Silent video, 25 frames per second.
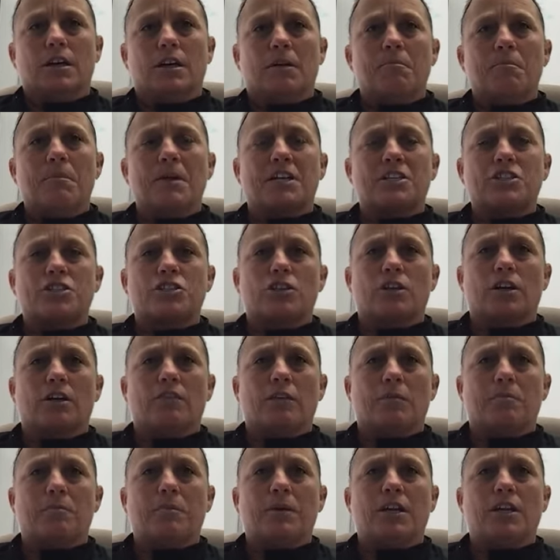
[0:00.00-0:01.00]
mixture of
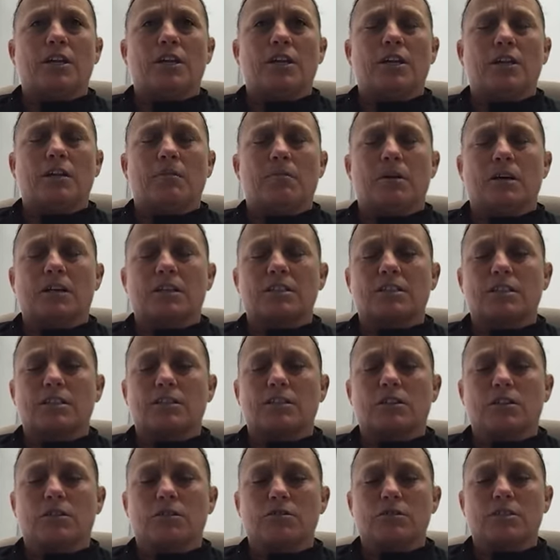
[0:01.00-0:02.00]
opinion amongst
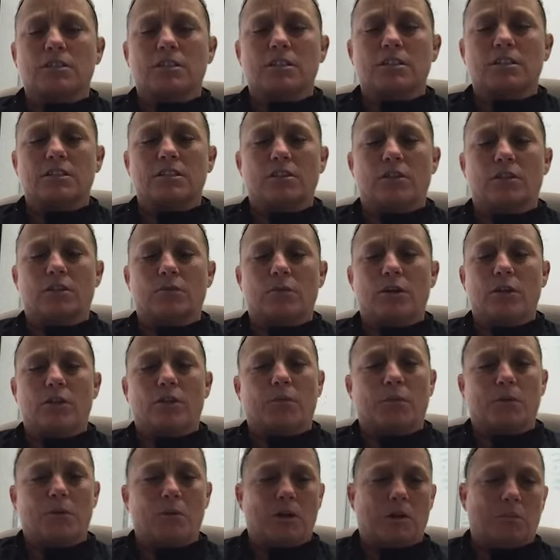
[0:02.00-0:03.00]
us coaches on
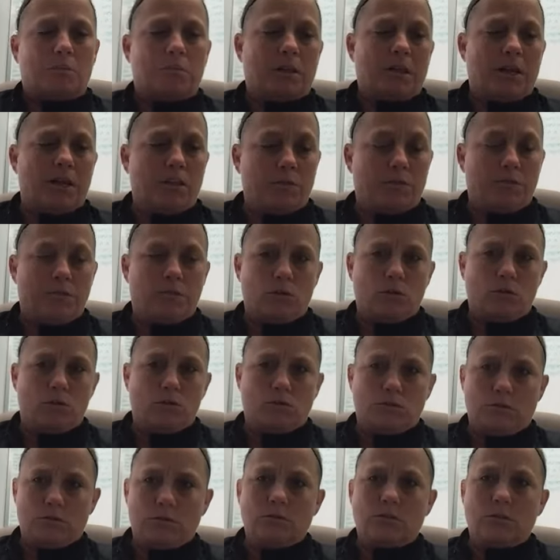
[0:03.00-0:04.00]
whether we want to play the
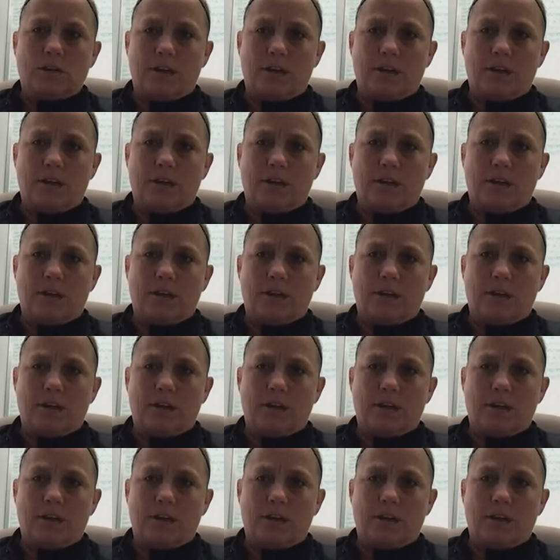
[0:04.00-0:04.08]
full